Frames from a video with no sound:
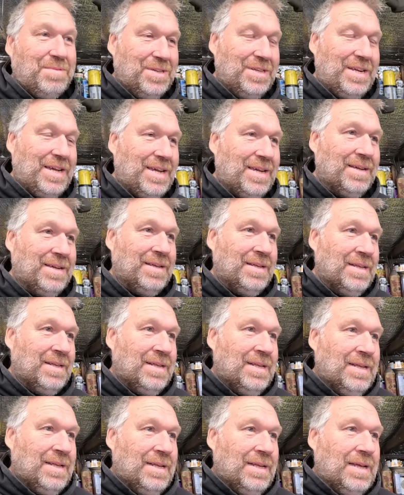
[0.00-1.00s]
money.
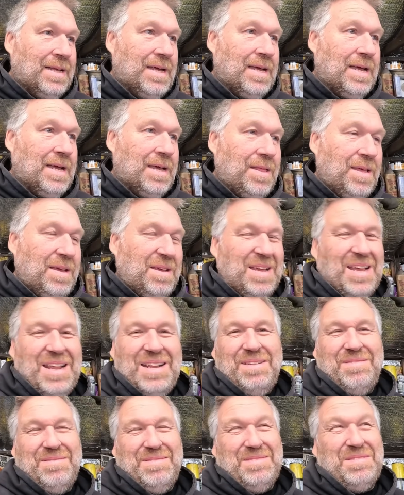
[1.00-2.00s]

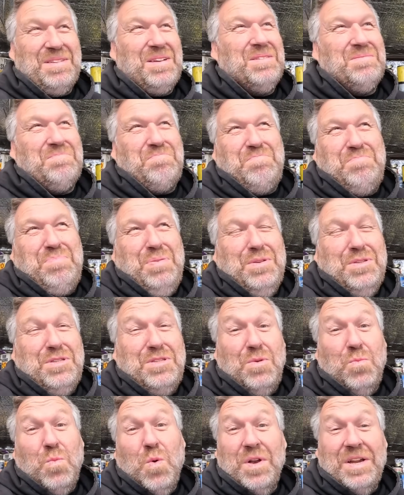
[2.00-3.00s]

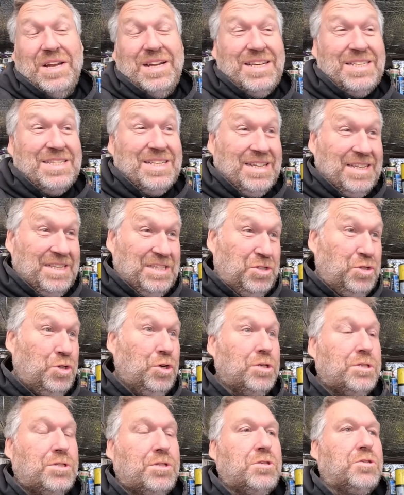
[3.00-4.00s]
Plus the one in Italy,
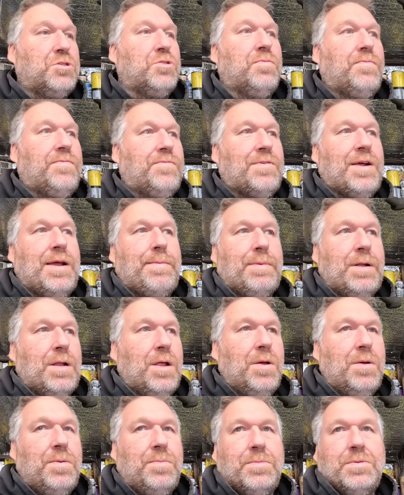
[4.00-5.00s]
just the subframe
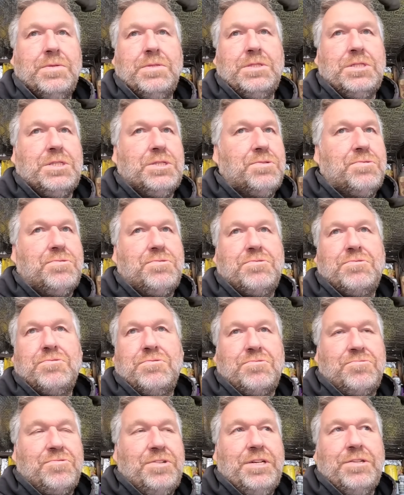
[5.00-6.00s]
alone was
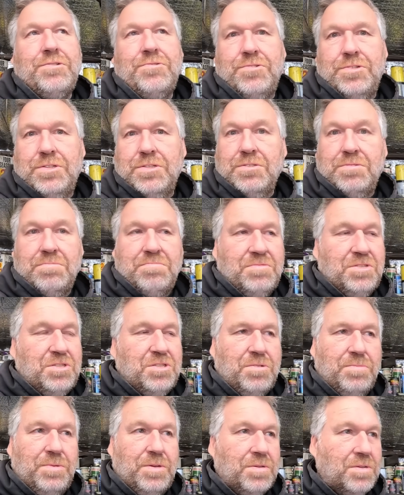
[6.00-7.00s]
300 and
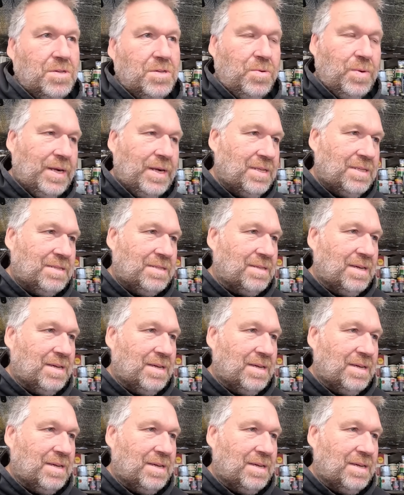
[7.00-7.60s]
something quid.